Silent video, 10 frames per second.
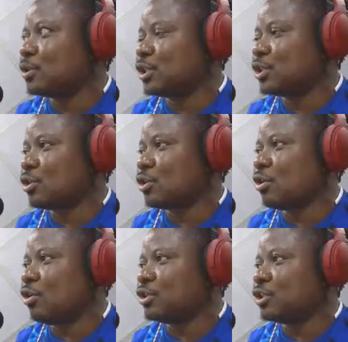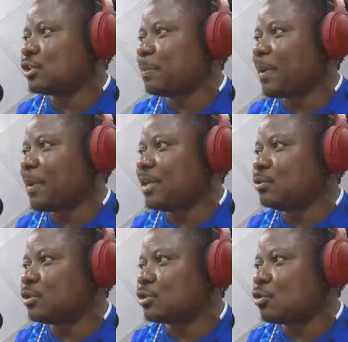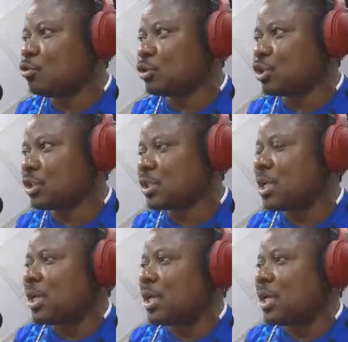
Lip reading: position on the Super Eagles coaches.